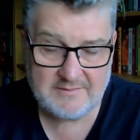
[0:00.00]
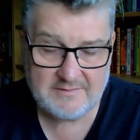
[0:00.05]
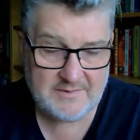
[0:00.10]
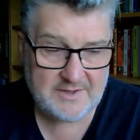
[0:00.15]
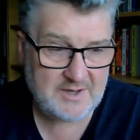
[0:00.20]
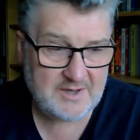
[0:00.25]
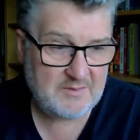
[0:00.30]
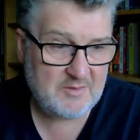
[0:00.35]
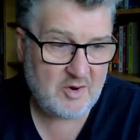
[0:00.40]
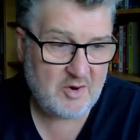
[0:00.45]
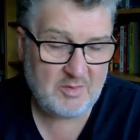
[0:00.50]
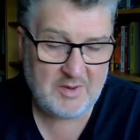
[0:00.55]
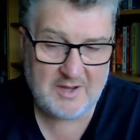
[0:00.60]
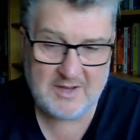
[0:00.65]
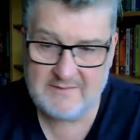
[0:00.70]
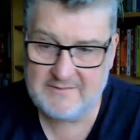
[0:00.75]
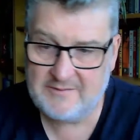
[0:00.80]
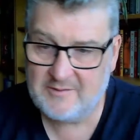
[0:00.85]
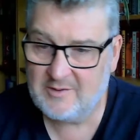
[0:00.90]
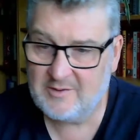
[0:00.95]
your
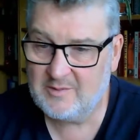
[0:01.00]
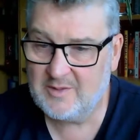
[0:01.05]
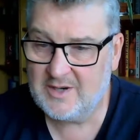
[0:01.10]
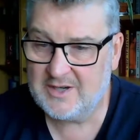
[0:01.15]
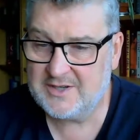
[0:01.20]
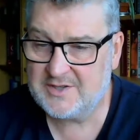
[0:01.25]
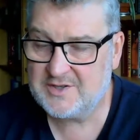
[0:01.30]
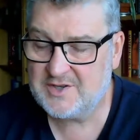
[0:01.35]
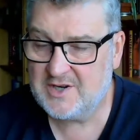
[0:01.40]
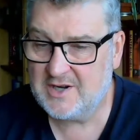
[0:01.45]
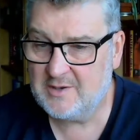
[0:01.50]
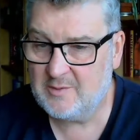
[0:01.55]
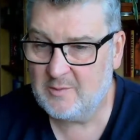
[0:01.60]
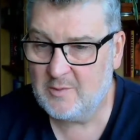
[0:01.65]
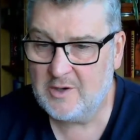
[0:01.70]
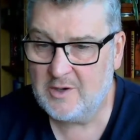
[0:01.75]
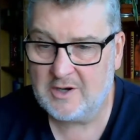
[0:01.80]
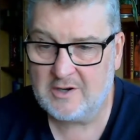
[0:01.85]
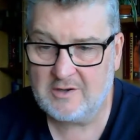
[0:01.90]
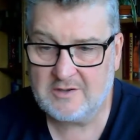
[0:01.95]
mobile phone while you're trying to
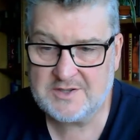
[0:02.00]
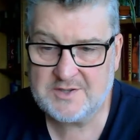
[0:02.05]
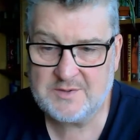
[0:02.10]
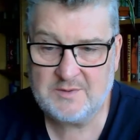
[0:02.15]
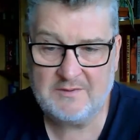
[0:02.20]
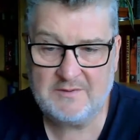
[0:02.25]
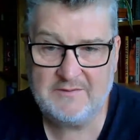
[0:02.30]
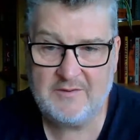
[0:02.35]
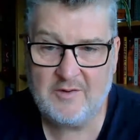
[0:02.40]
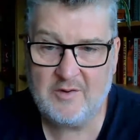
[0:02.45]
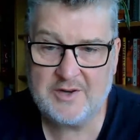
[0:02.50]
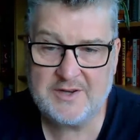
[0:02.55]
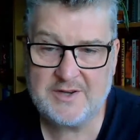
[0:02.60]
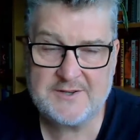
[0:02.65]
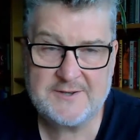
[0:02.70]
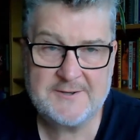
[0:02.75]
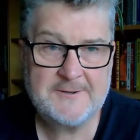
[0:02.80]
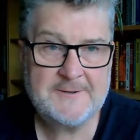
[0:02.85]
work, or to avoid